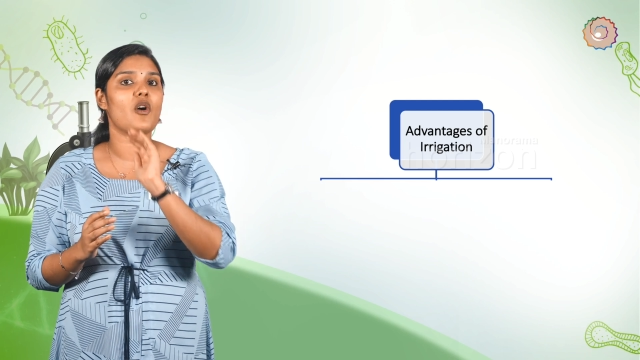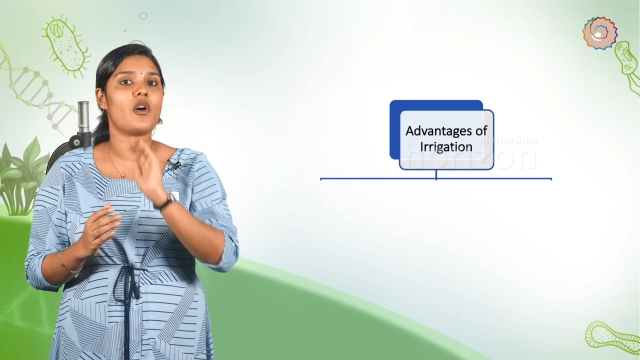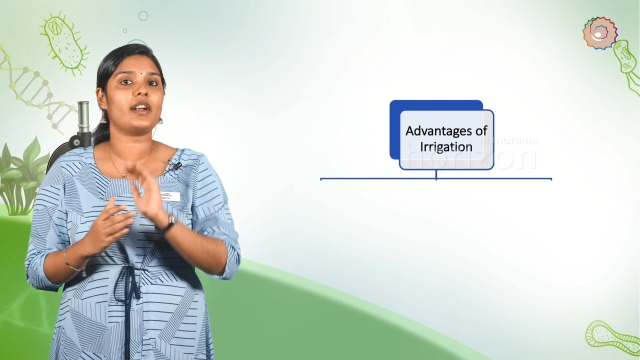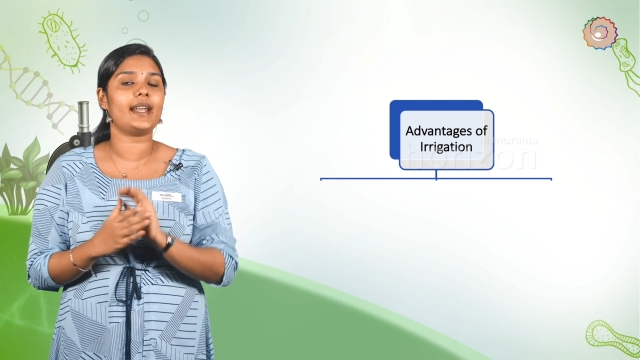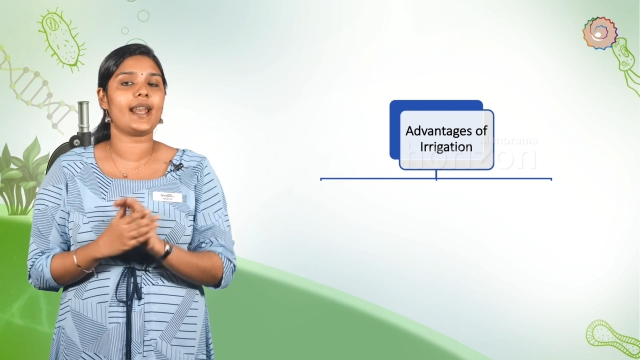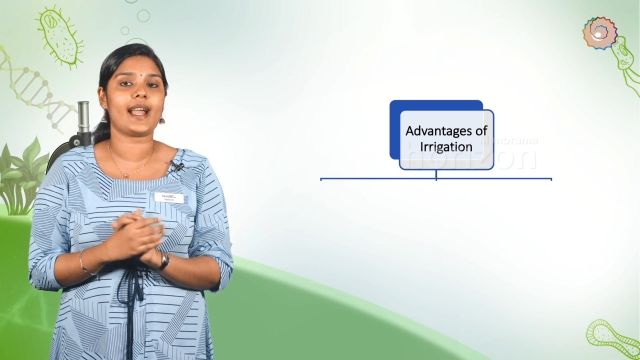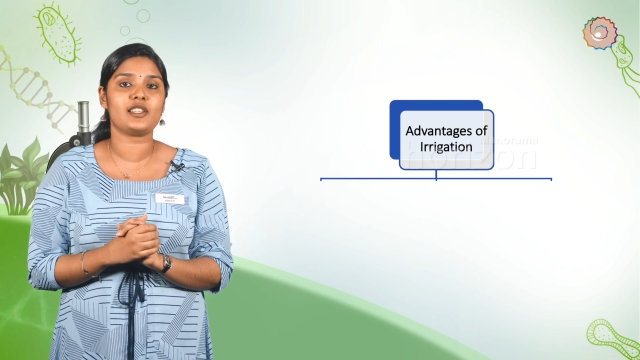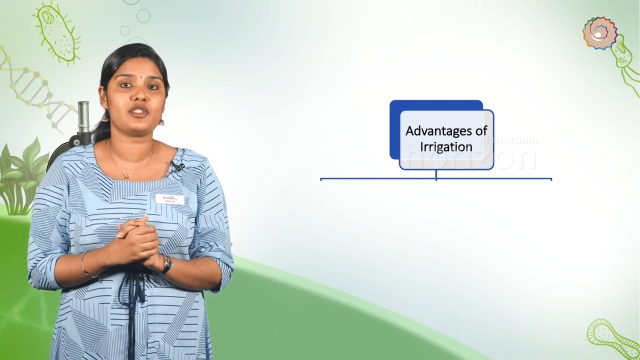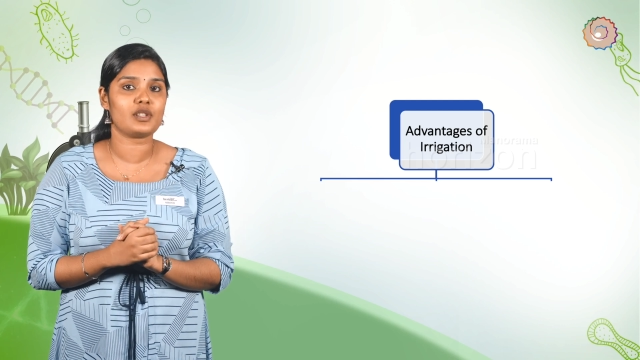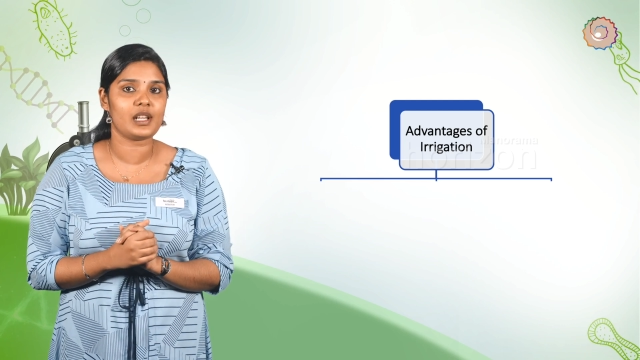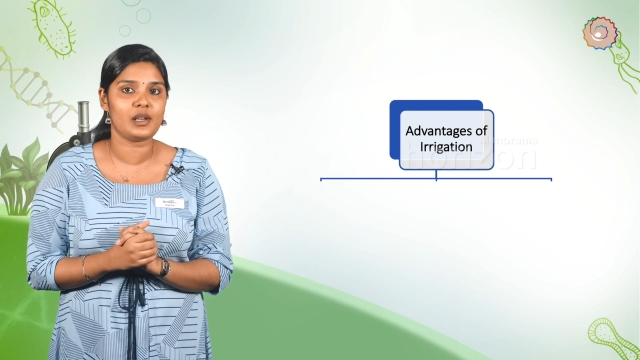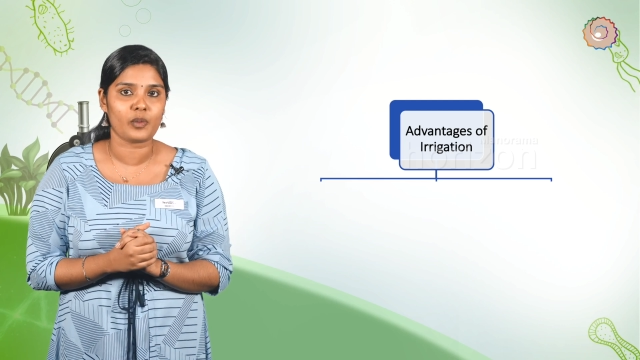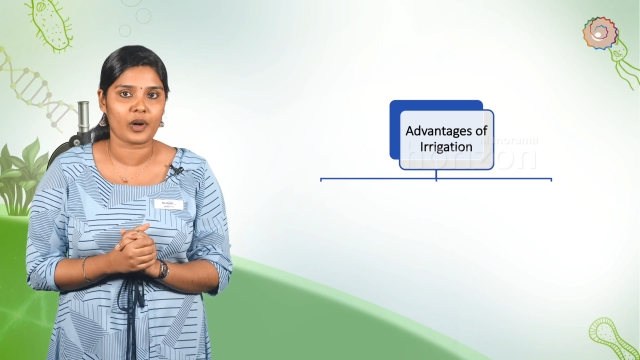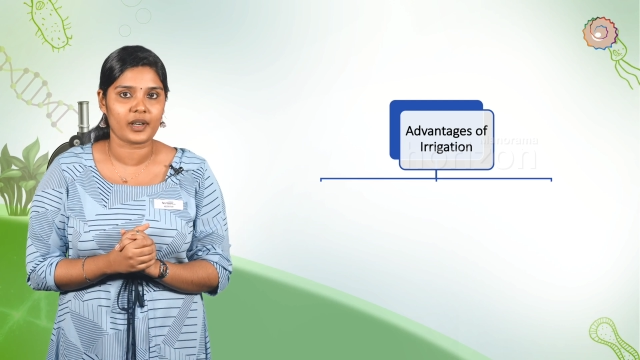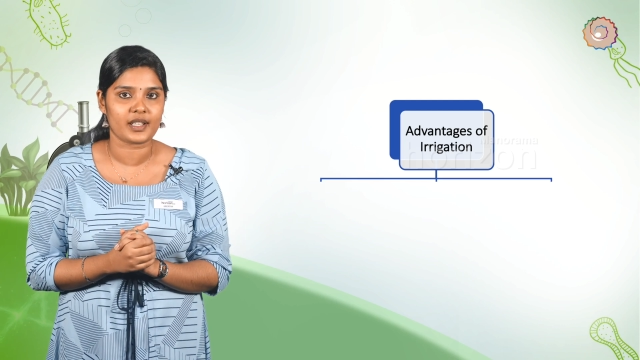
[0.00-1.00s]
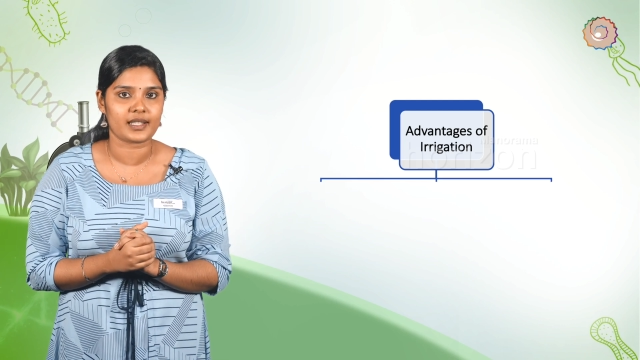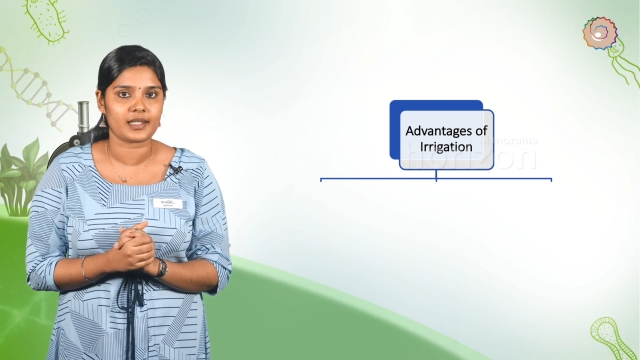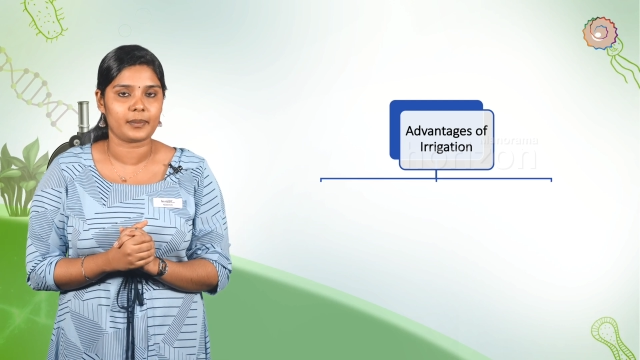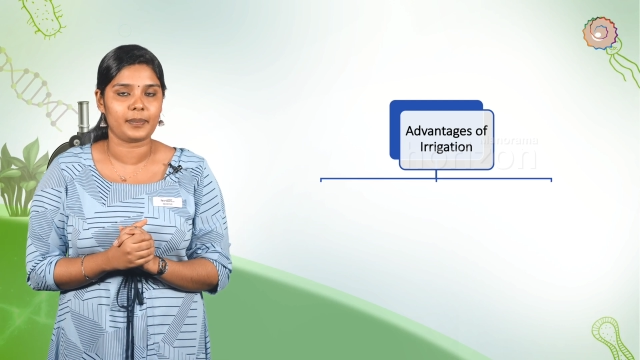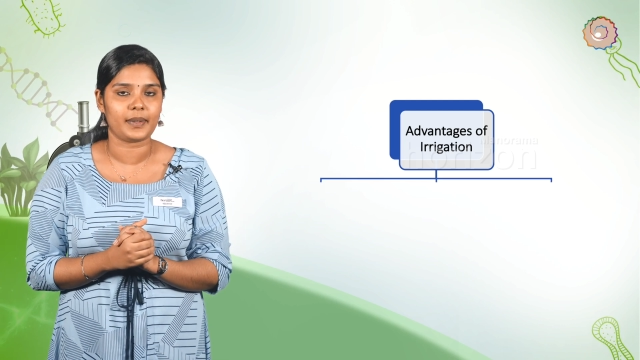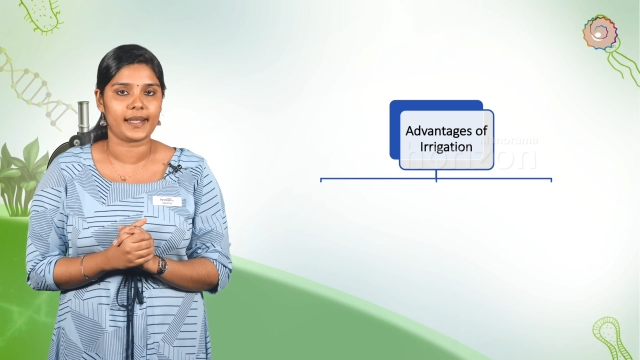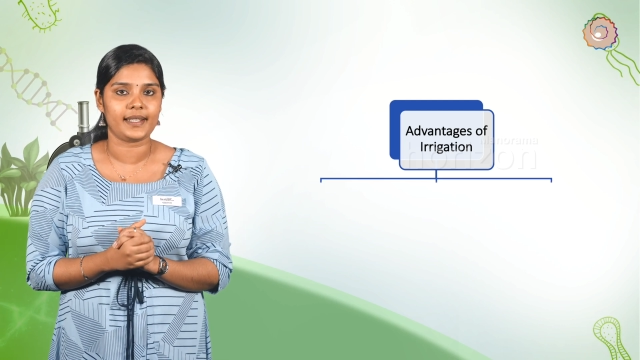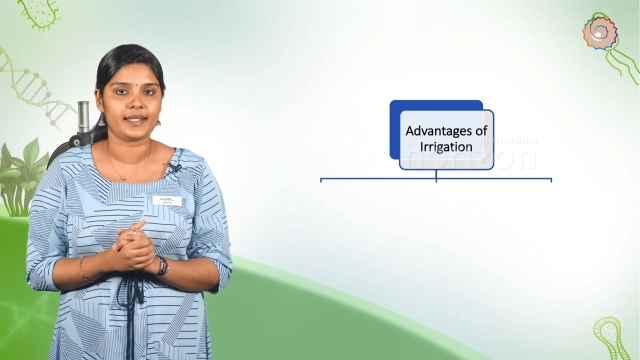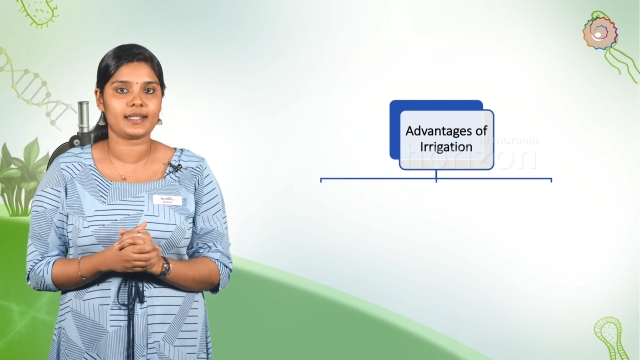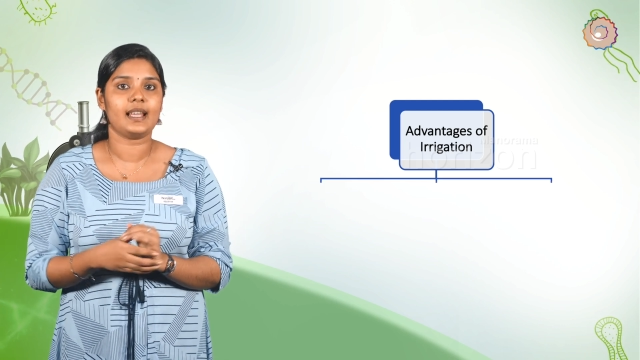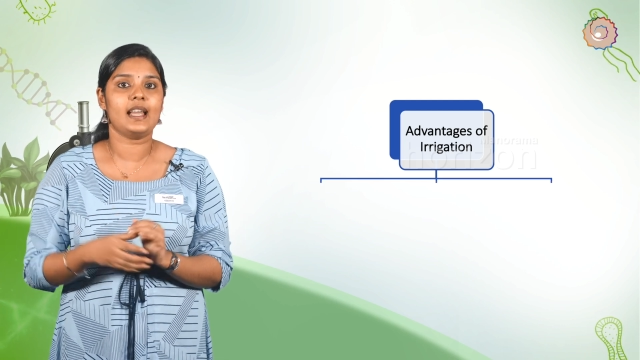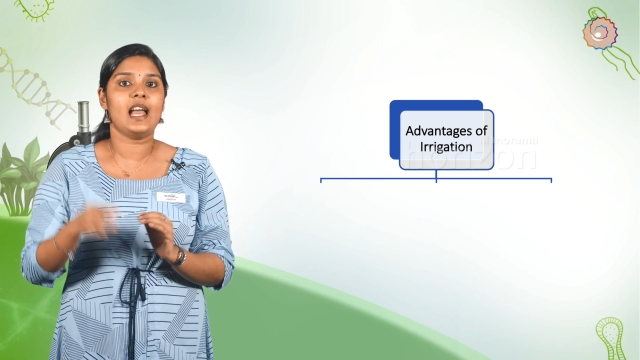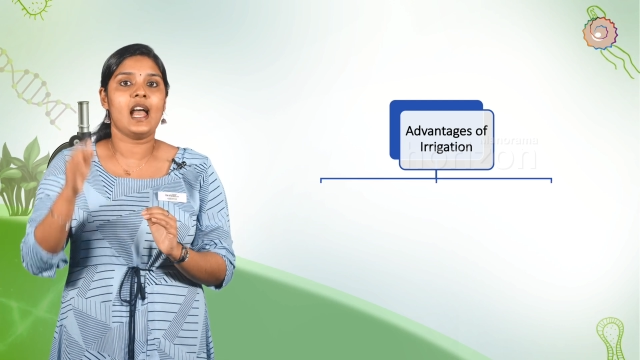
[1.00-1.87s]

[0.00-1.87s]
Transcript: on natural water supplies.